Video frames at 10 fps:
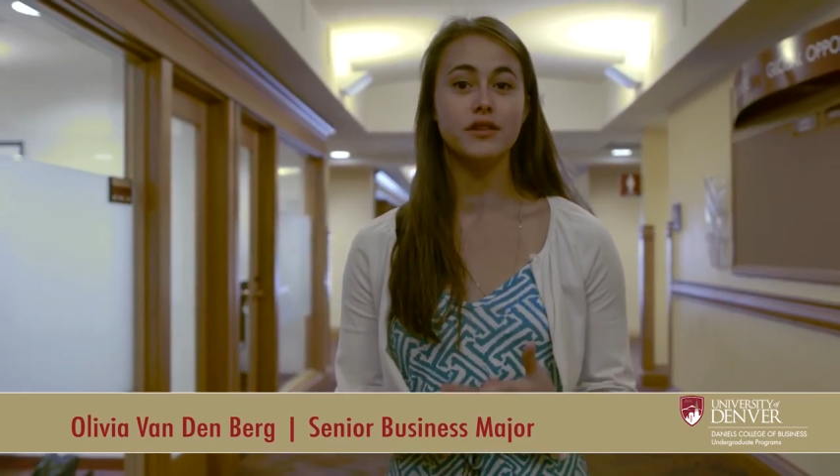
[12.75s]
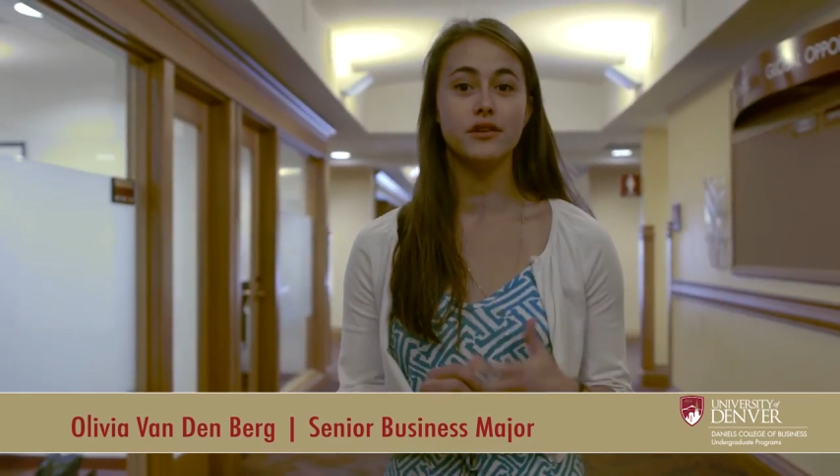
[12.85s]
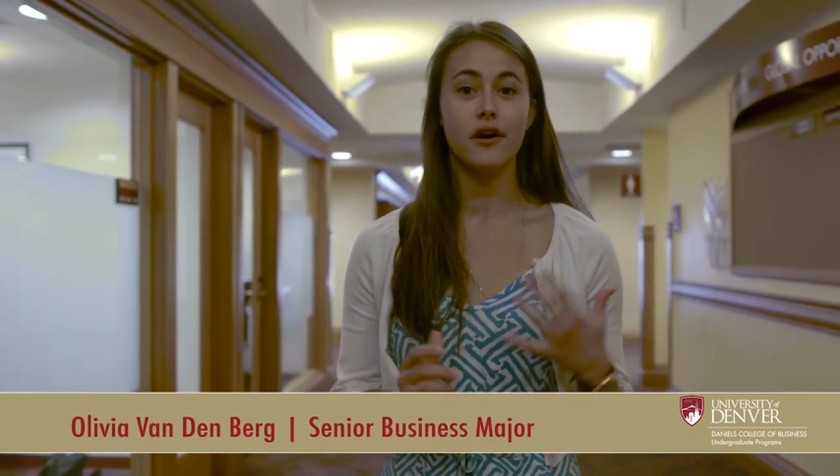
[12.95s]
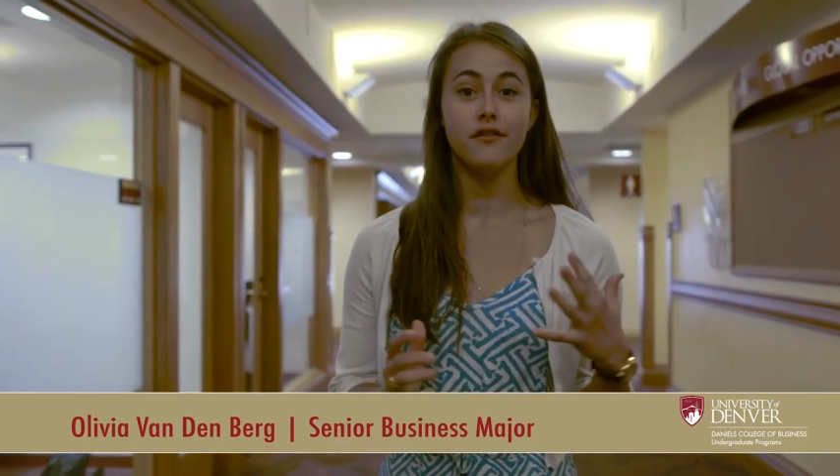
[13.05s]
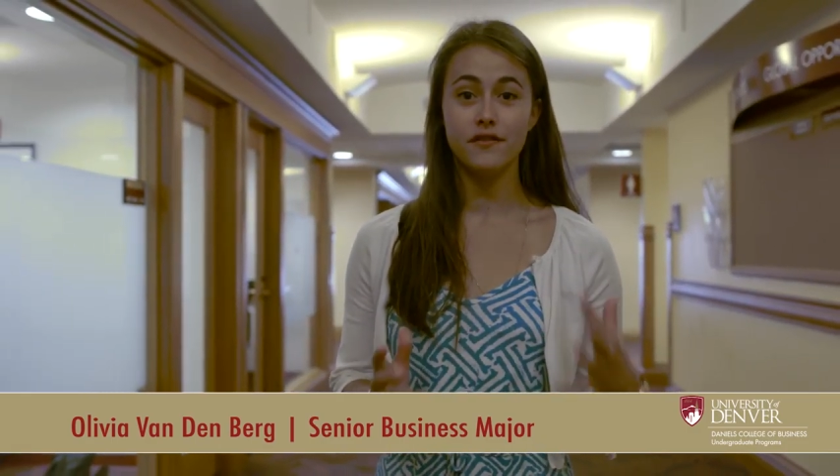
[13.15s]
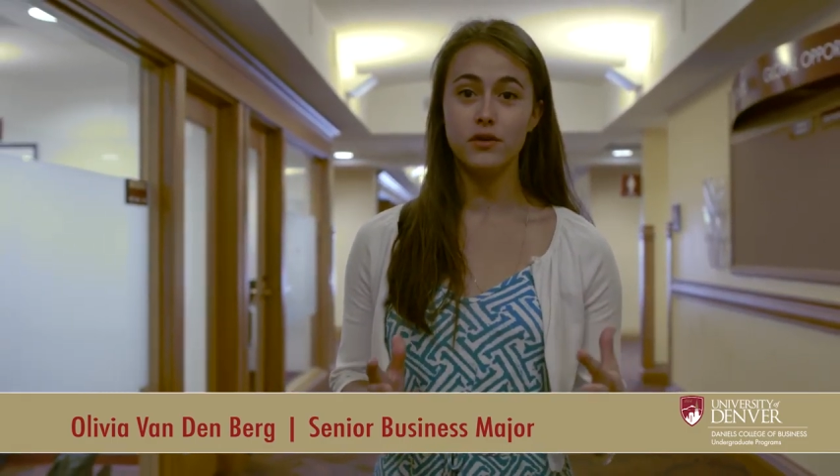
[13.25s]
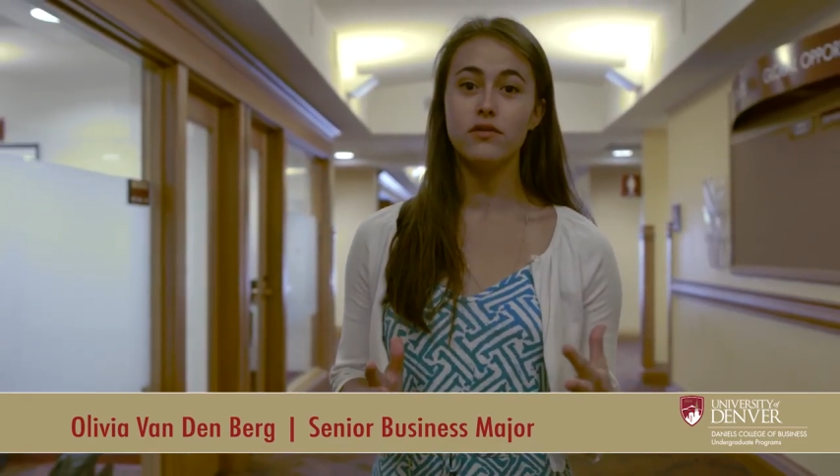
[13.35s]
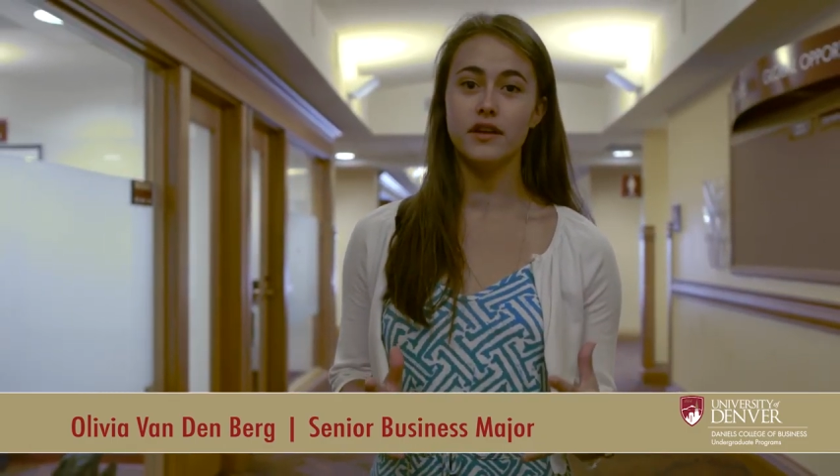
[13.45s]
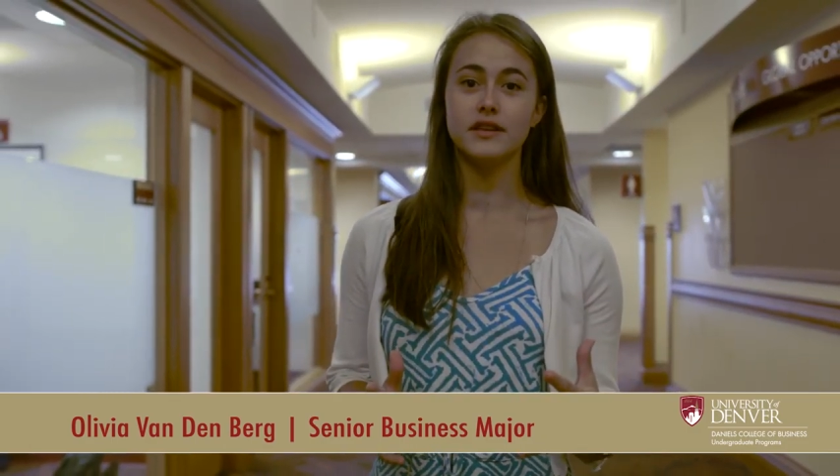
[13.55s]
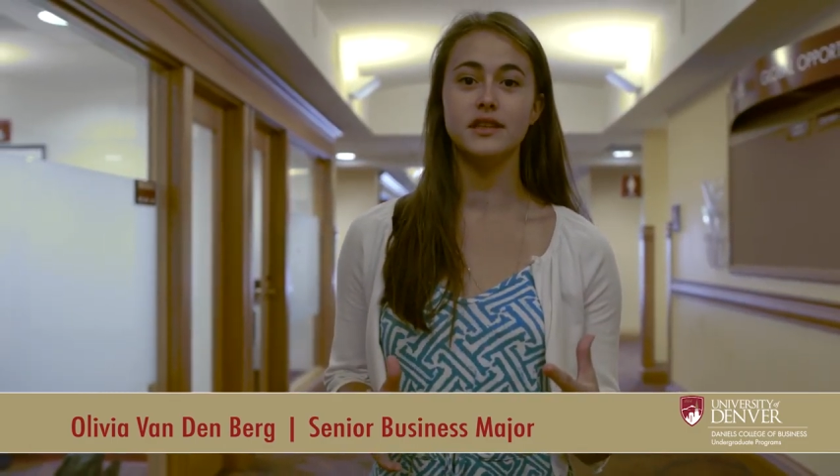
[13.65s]
but there are a few
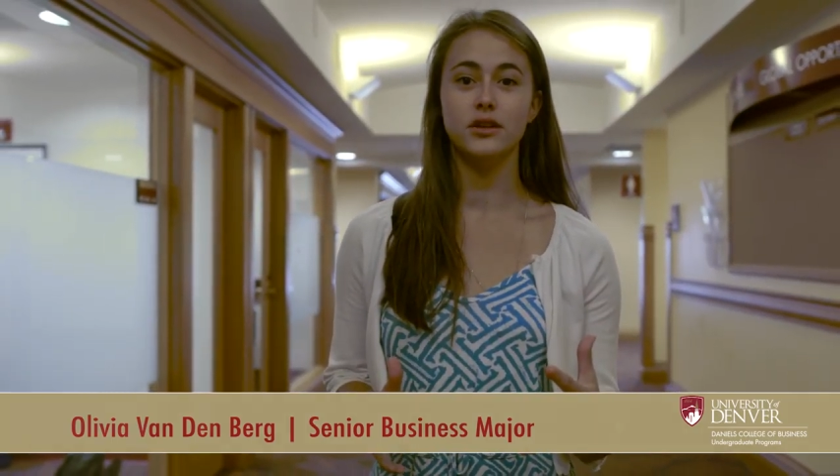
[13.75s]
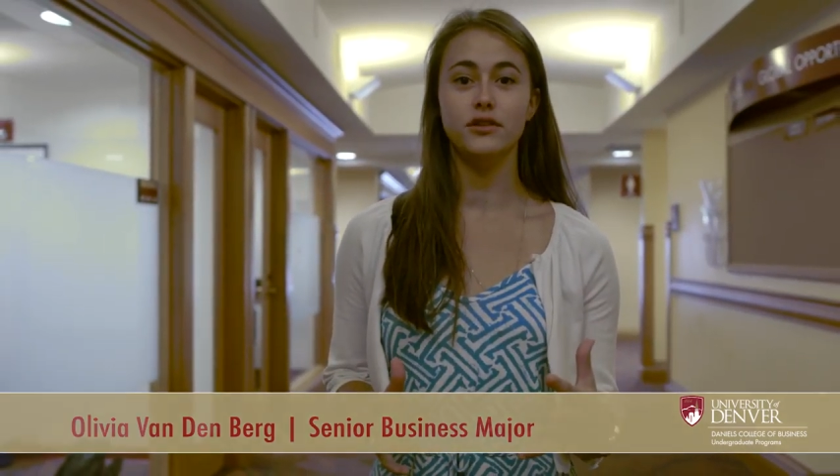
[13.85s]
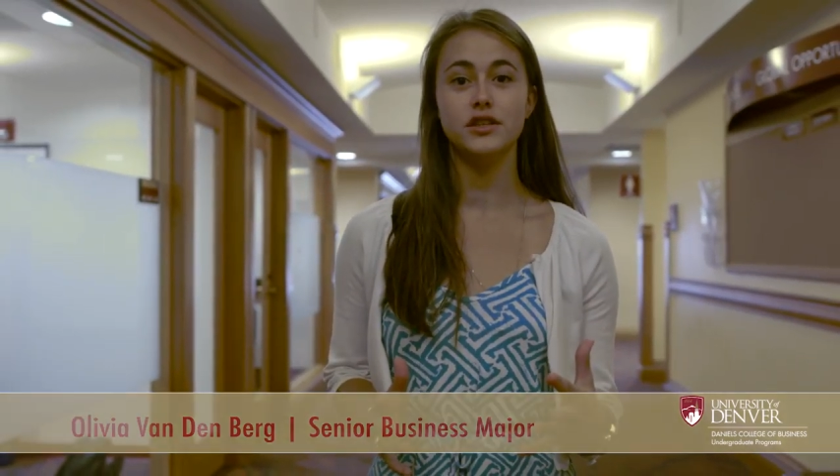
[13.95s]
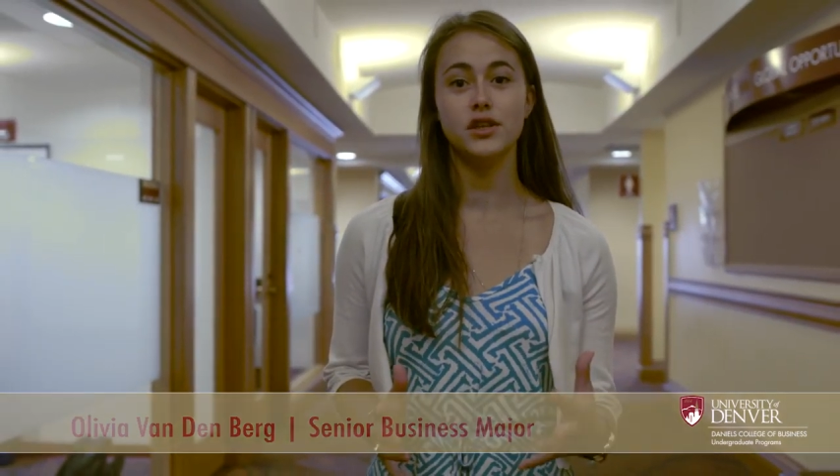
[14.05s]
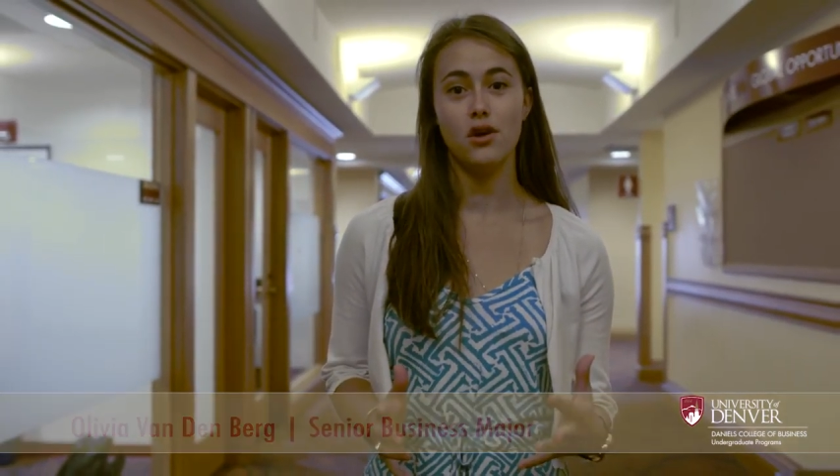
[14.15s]
things that you need to